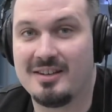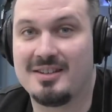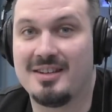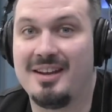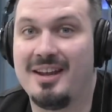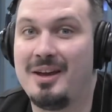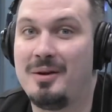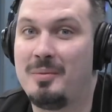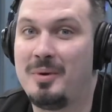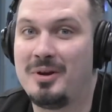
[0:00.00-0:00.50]

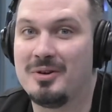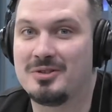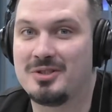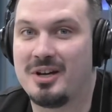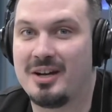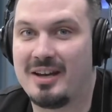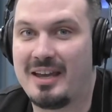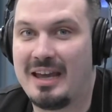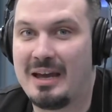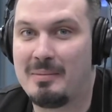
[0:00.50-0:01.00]
Today we are
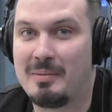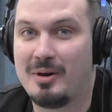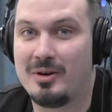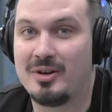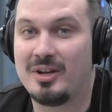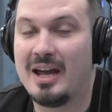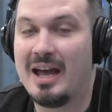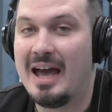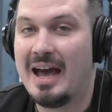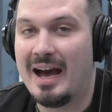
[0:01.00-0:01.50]
talking
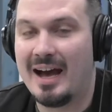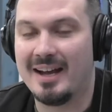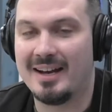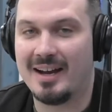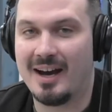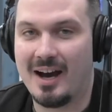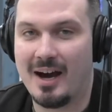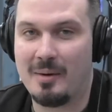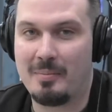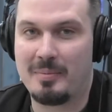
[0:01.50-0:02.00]
about an
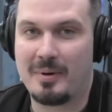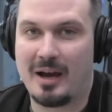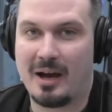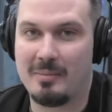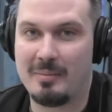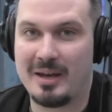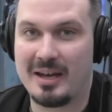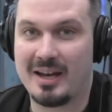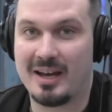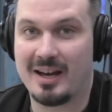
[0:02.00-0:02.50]

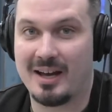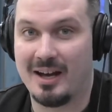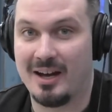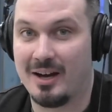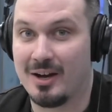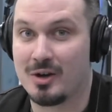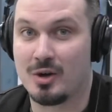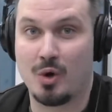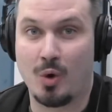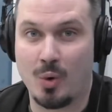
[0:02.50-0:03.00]
upcoming
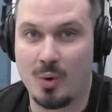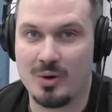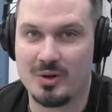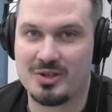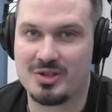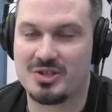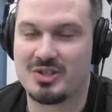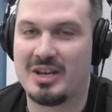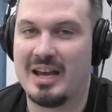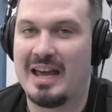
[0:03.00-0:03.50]

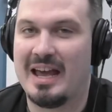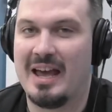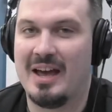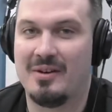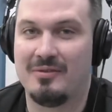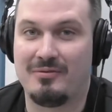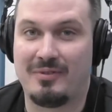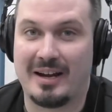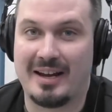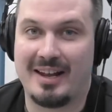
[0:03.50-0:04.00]
course,
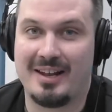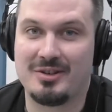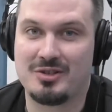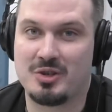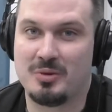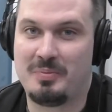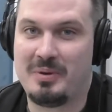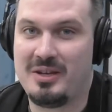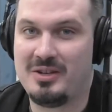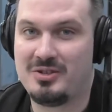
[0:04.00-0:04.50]

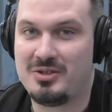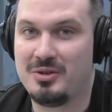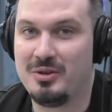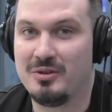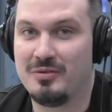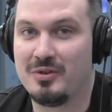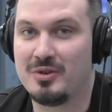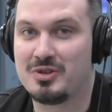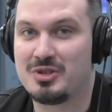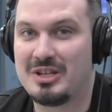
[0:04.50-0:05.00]
Financial Peace
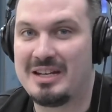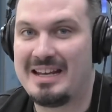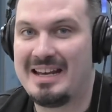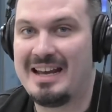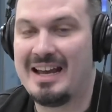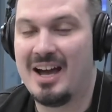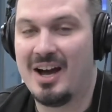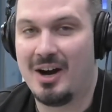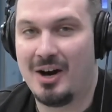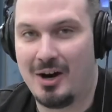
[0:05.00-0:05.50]

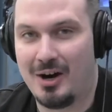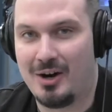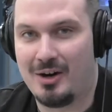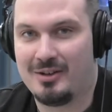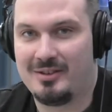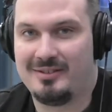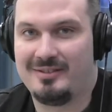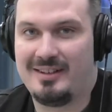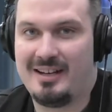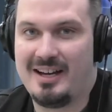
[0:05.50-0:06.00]
University
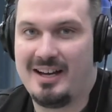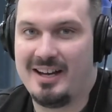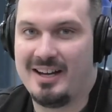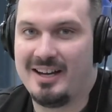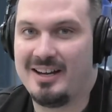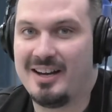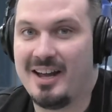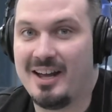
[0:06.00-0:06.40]
Online.